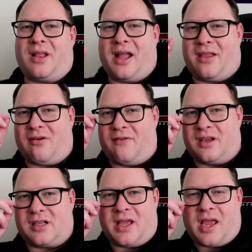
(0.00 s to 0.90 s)
it later,
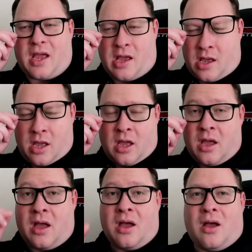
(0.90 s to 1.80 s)
obviously,
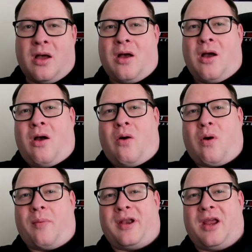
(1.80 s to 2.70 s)

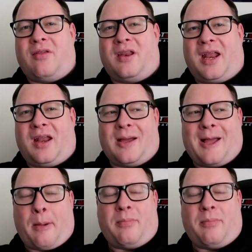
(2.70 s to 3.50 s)
when we do the dinner.